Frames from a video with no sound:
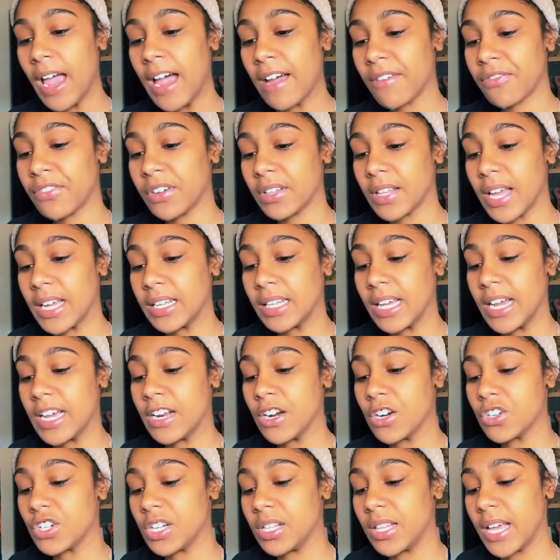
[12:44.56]
I feel like the
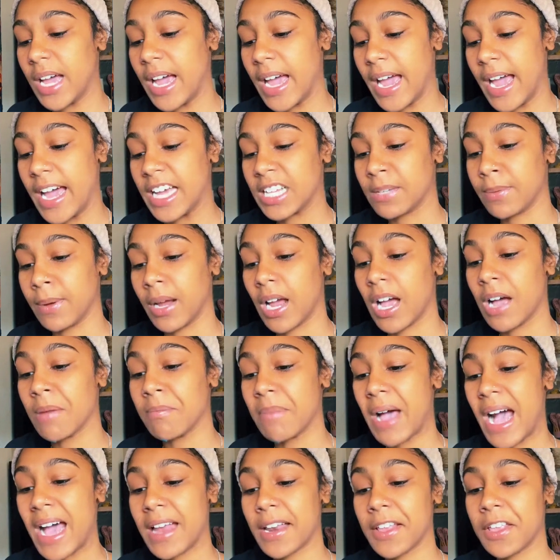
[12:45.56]
energy that has been
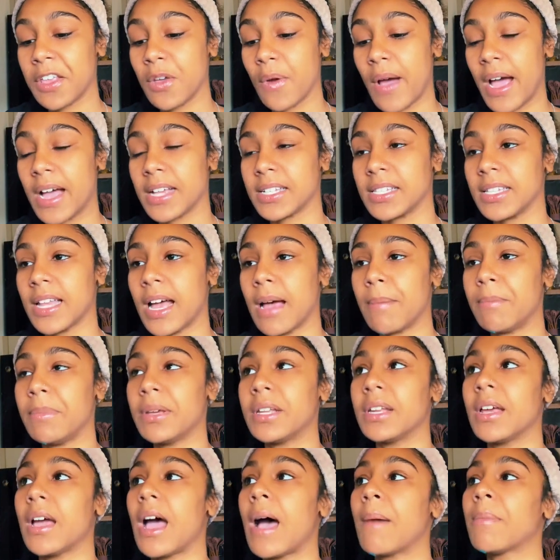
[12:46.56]
combating you has not
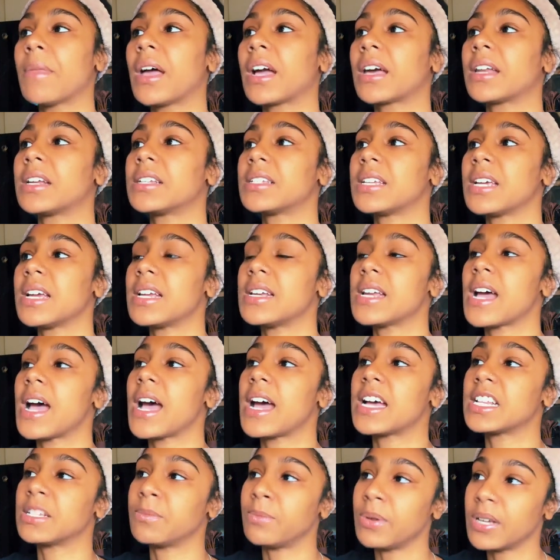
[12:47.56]
been, I'm not going to say it
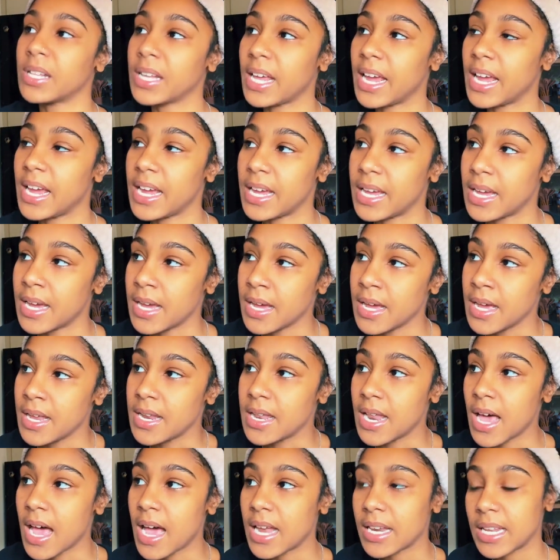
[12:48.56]
now has been a
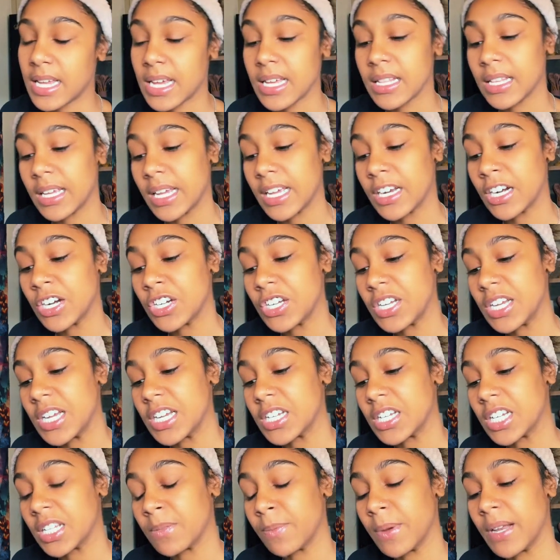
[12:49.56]
non-healing energy.
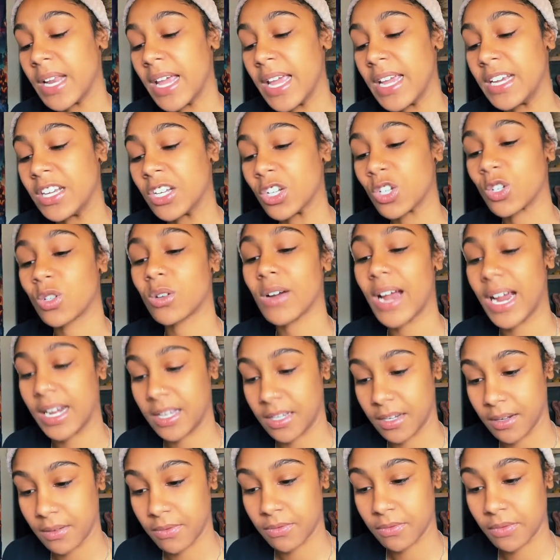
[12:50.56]
It's just been a
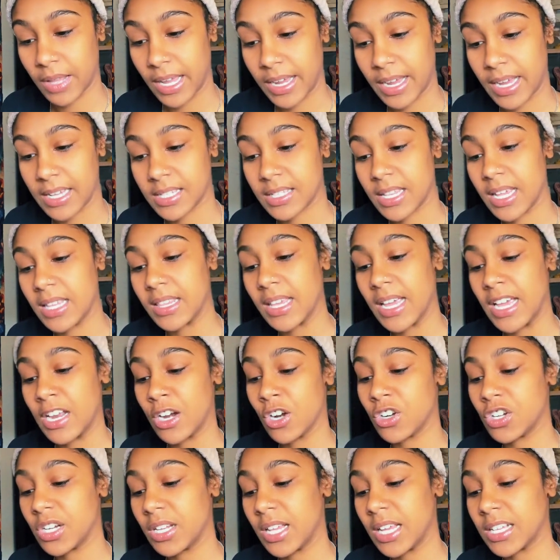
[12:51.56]
distractive. Like I said, the
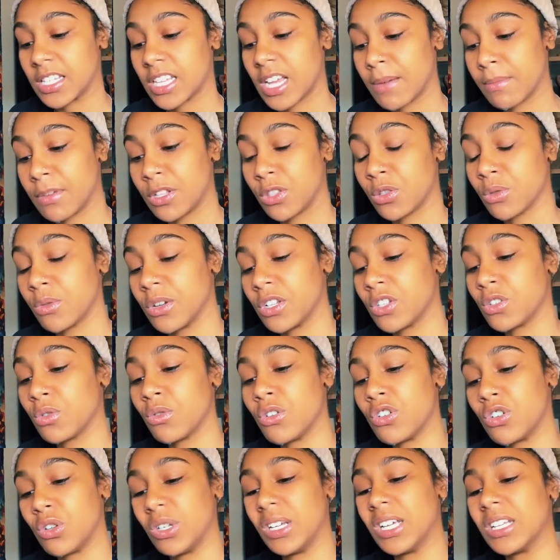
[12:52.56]
energy that's coming through as
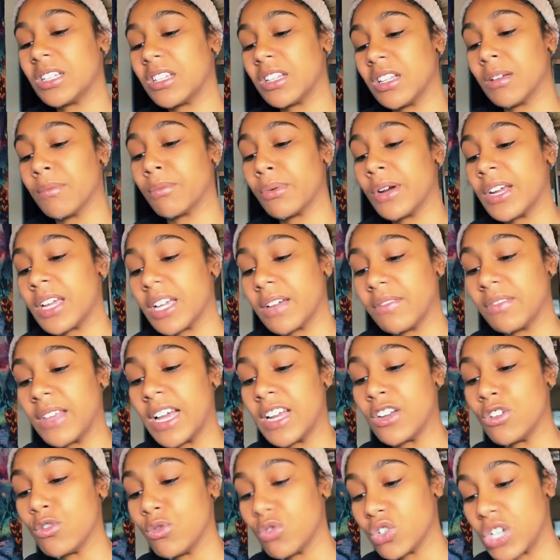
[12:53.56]
soon as you get to the brink of
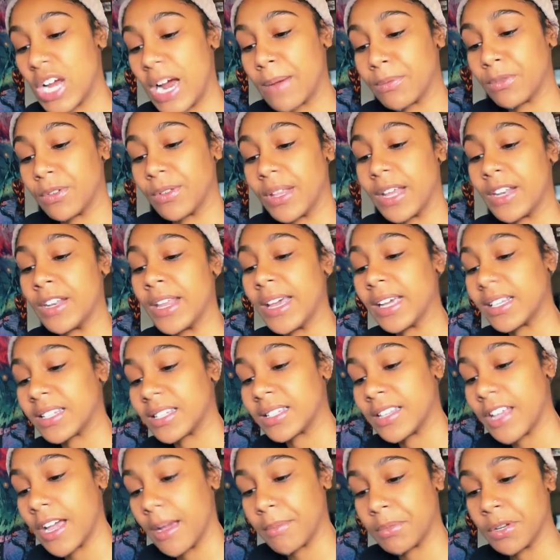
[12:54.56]
that new chapter, that
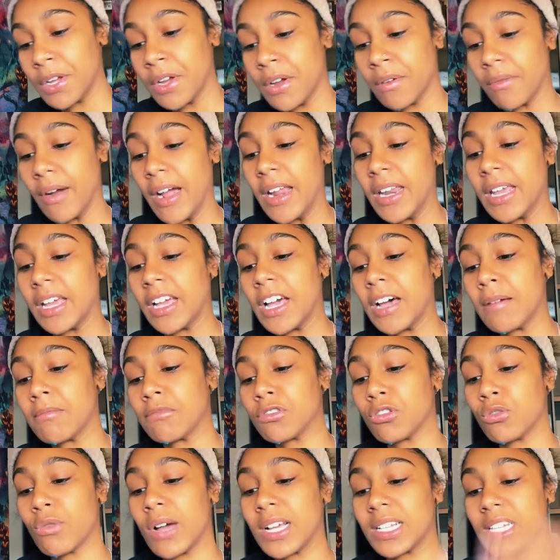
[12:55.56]
next step, right? It
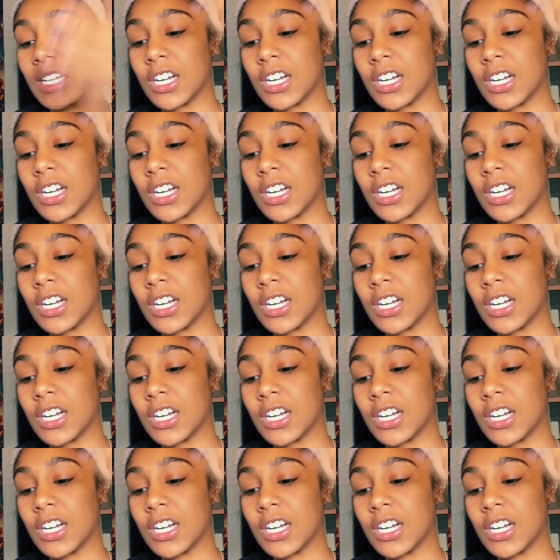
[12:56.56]
comes through